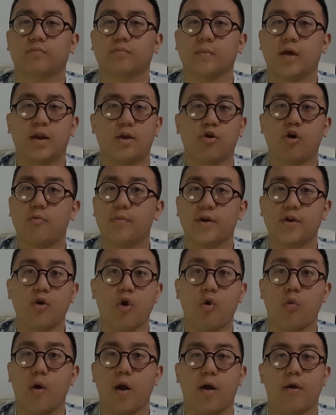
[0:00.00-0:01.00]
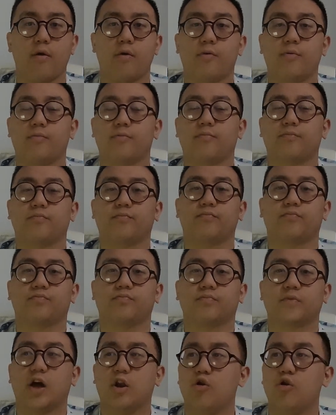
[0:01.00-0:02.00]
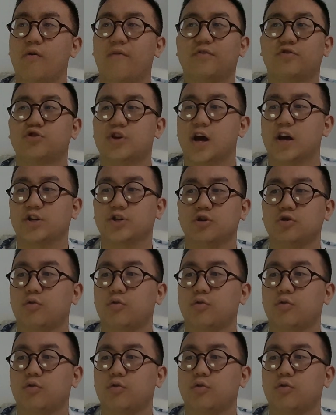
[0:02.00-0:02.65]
And it got me nowhere. I of attraction,